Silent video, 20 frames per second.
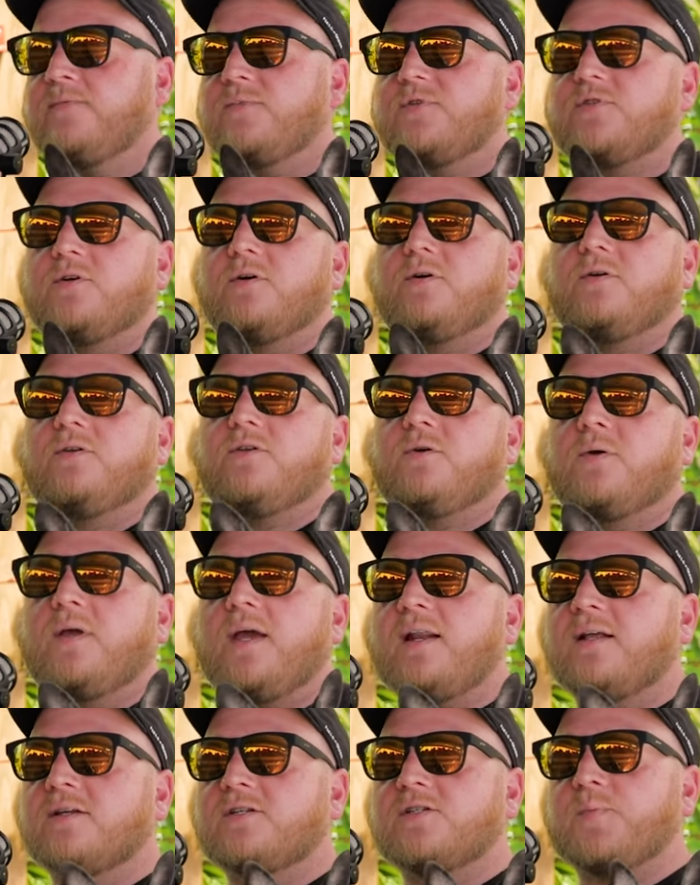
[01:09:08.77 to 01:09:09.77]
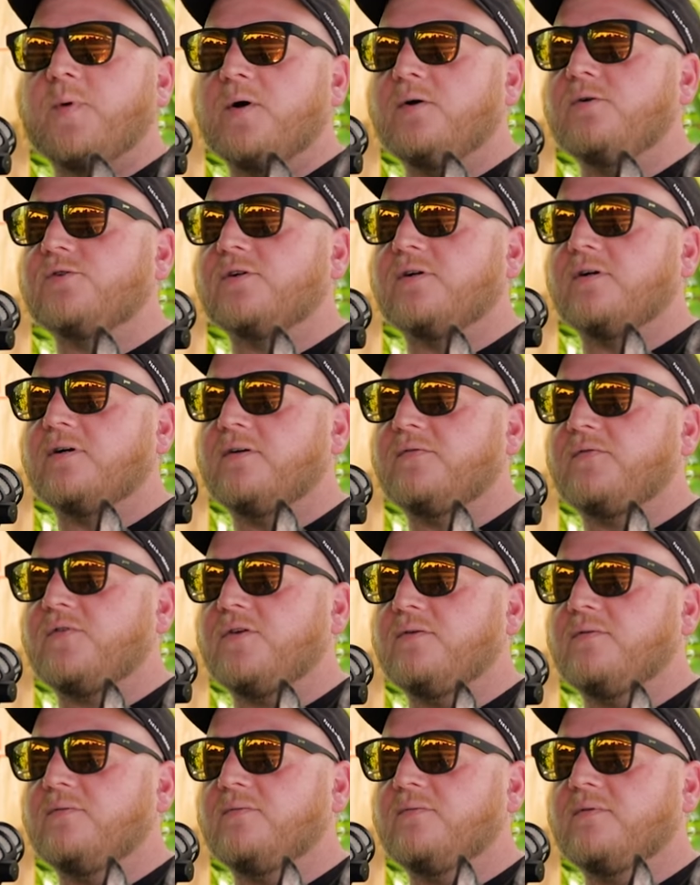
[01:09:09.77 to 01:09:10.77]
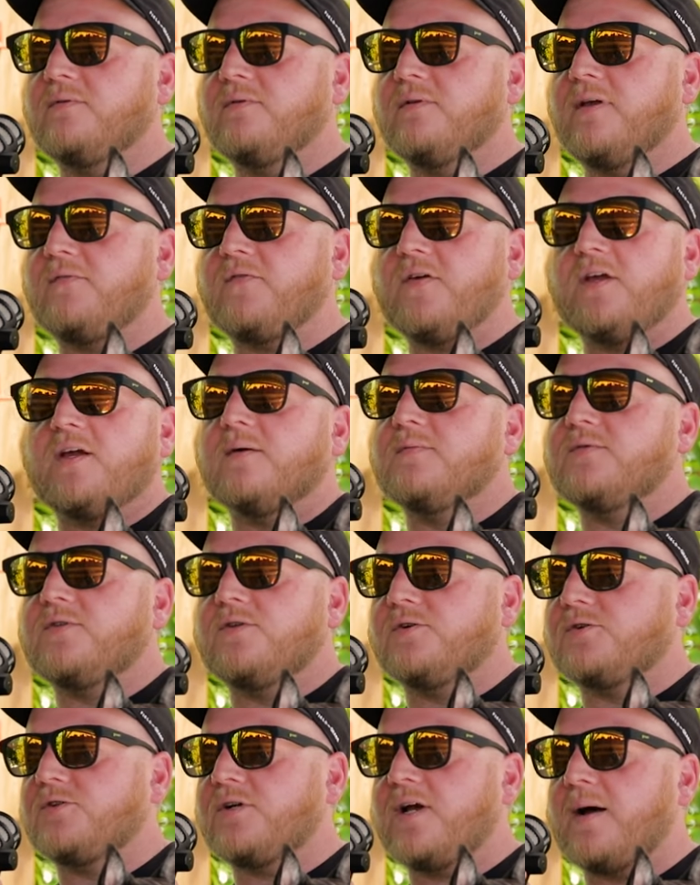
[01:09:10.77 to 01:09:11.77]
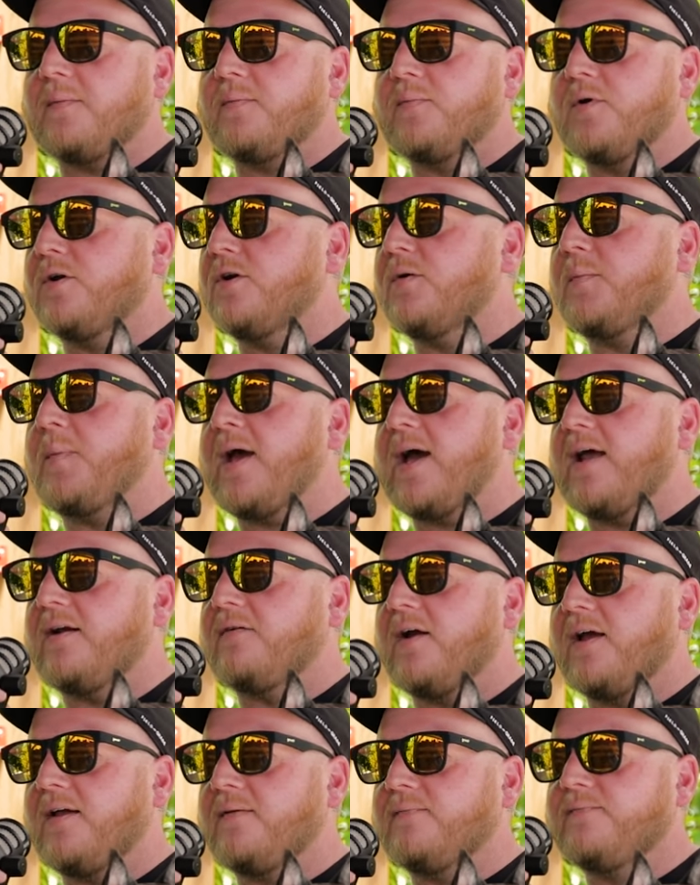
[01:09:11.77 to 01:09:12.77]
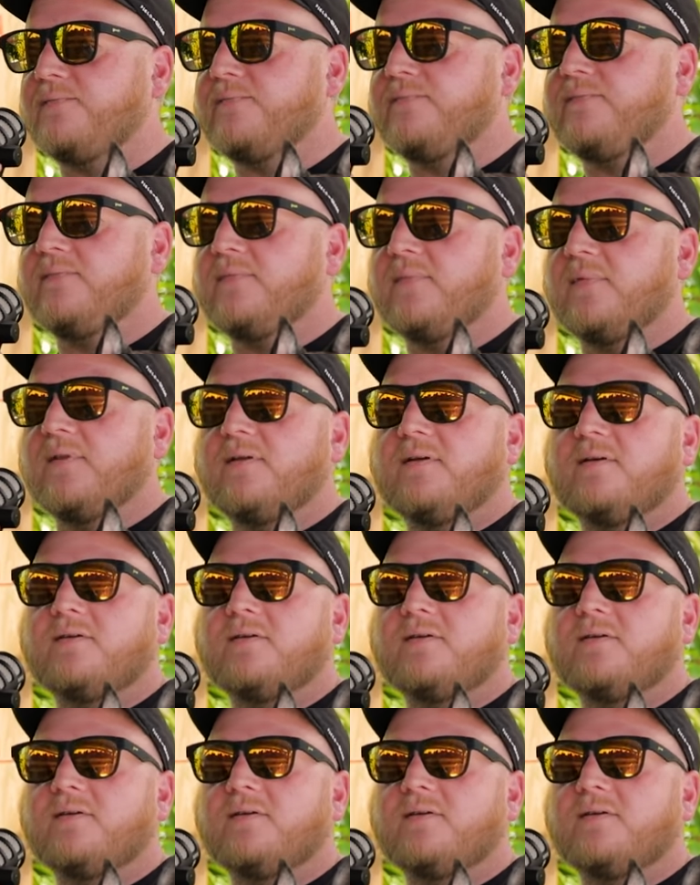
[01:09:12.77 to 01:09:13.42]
So you get exposure if you if he comes to your shop, good or bad, right? Yeah.